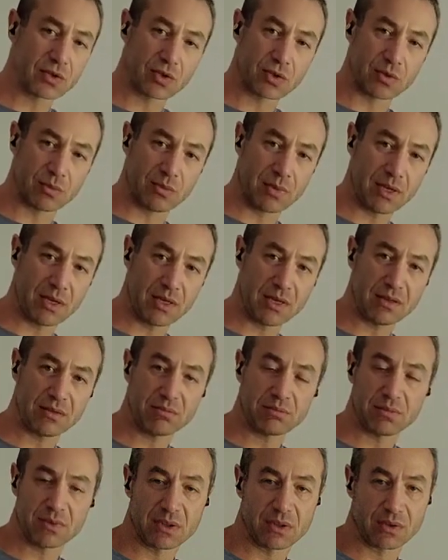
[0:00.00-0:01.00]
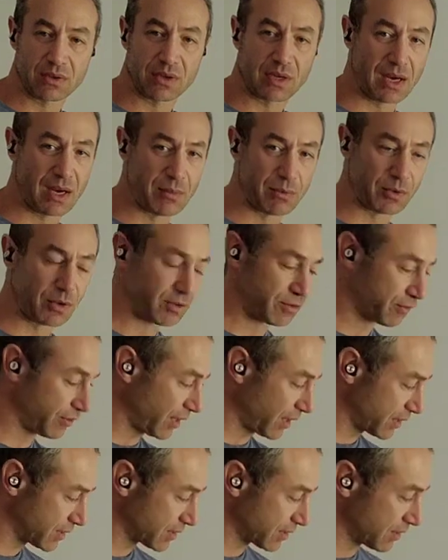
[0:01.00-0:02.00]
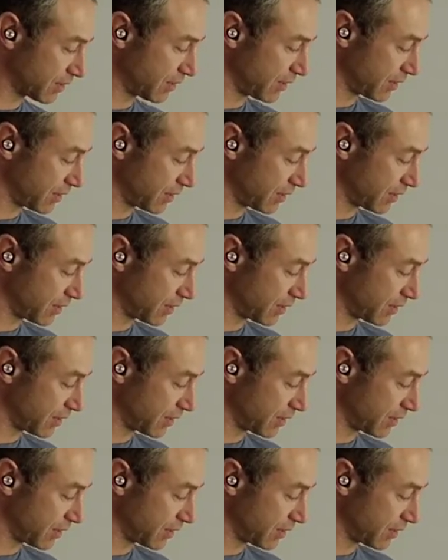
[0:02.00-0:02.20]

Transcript: To me, look, I'm not fast.